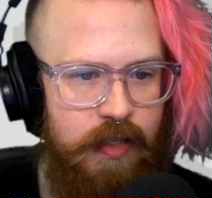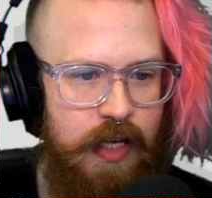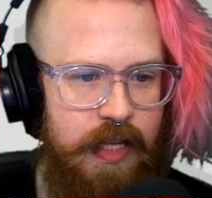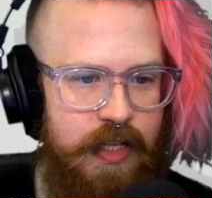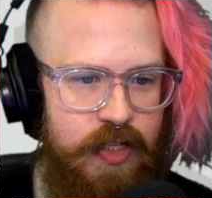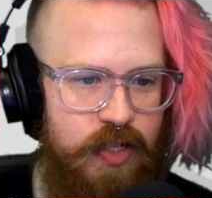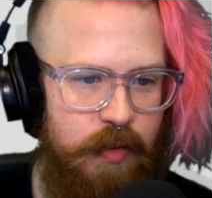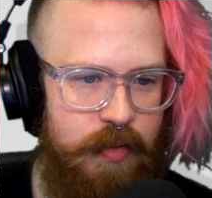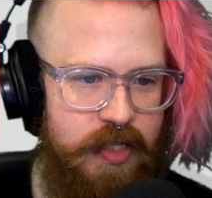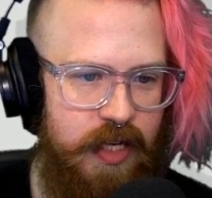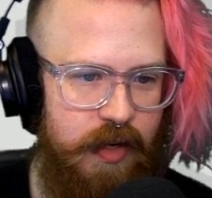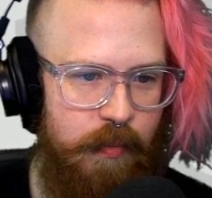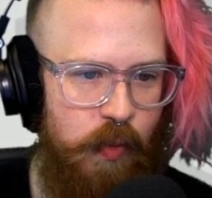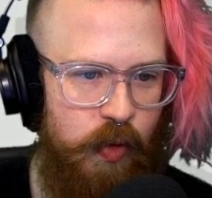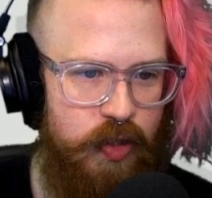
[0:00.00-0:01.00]
and this is almost
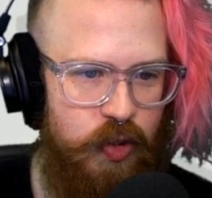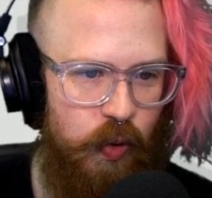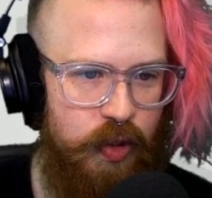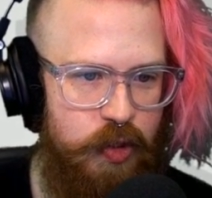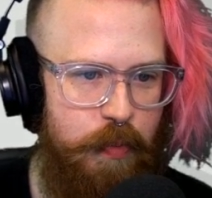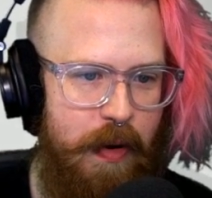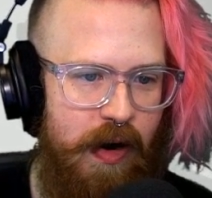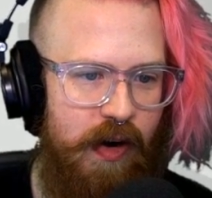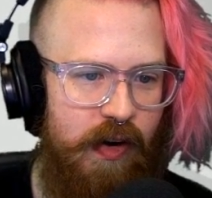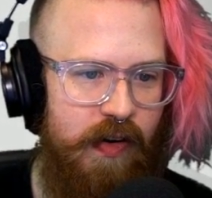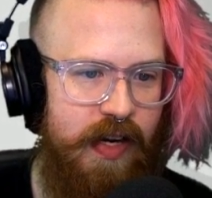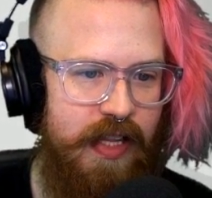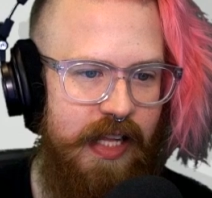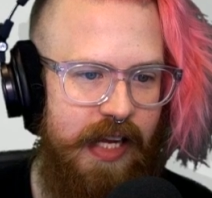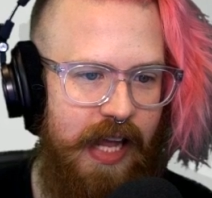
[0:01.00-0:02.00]
like more
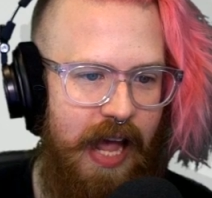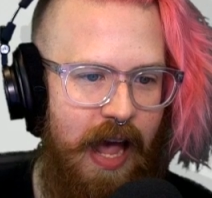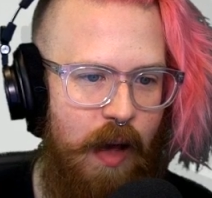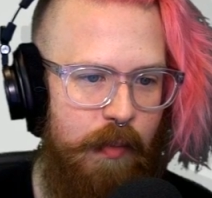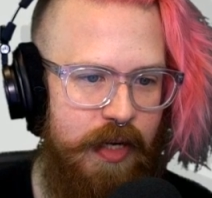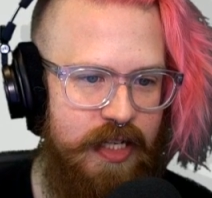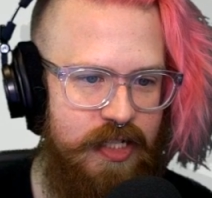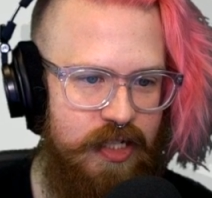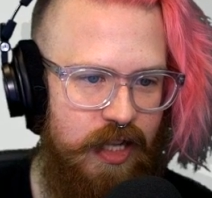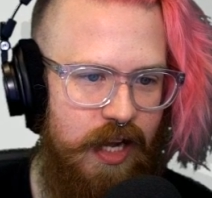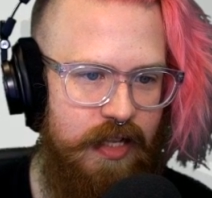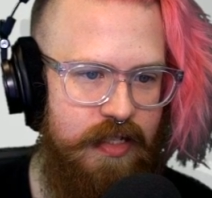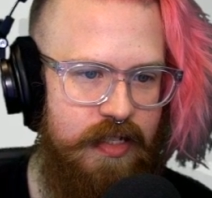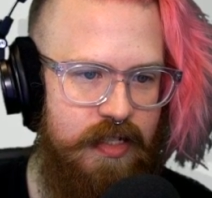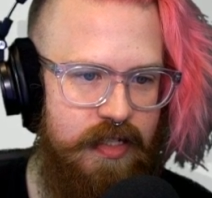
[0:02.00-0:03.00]
torchbearer-y, like how many
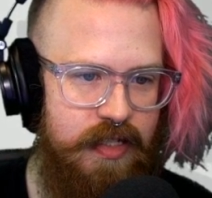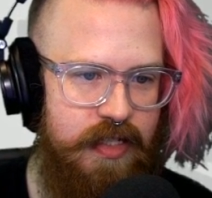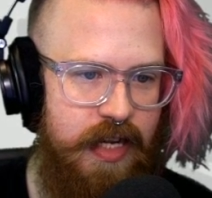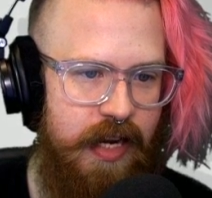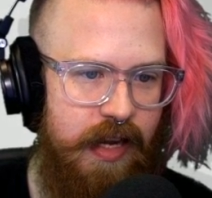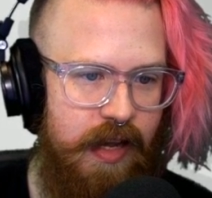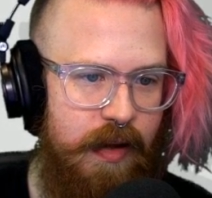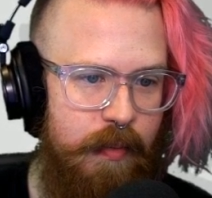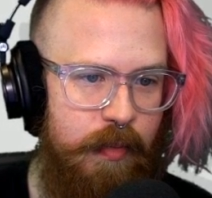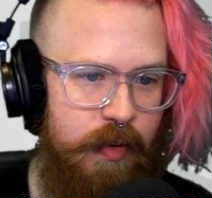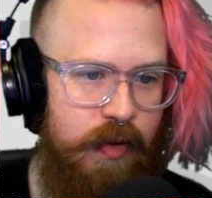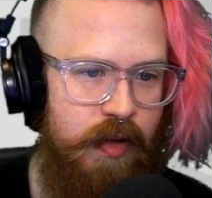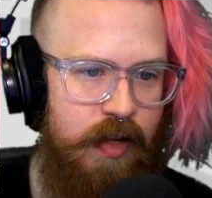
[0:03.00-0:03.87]
slots does it take up?